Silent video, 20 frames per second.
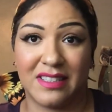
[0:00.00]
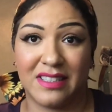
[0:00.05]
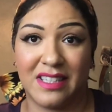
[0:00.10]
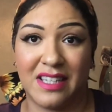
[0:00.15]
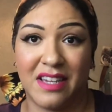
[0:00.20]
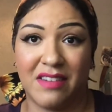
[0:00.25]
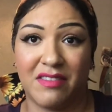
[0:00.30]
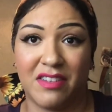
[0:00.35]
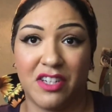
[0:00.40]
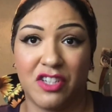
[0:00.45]

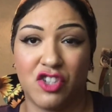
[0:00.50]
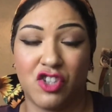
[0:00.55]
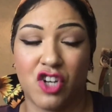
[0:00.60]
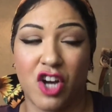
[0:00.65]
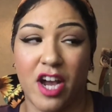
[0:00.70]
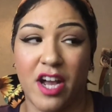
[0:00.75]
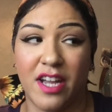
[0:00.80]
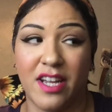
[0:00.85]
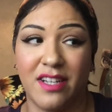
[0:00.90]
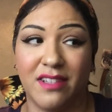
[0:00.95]
Give it a
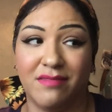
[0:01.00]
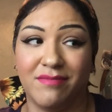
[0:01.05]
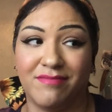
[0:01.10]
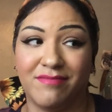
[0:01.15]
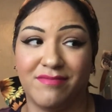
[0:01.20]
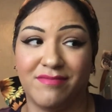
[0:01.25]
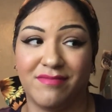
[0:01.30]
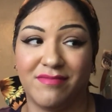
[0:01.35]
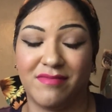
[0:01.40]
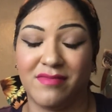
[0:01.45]
try.
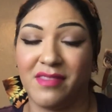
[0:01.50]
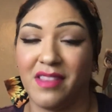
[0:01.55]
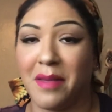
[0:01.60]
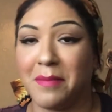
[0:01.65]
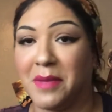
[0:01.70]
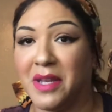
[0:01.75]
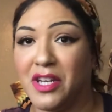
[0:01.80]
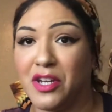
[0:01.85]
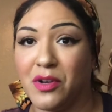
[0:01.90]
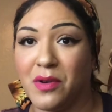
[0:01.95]
Let
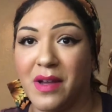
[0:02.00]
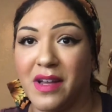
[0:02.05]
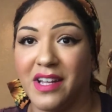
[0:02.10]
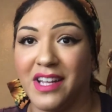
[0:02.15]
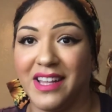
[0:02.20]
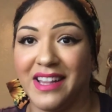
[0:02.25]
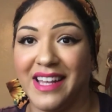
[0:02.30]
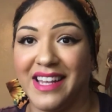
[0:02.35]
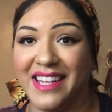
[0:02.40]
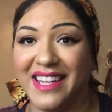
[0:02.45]
me know how
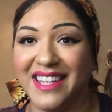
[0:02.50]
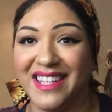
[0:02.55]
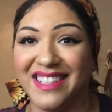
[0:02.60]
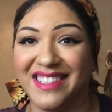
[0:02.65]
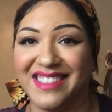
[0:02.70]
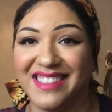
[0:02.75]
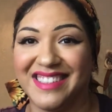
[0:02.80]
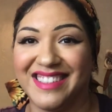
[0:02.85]
you like it.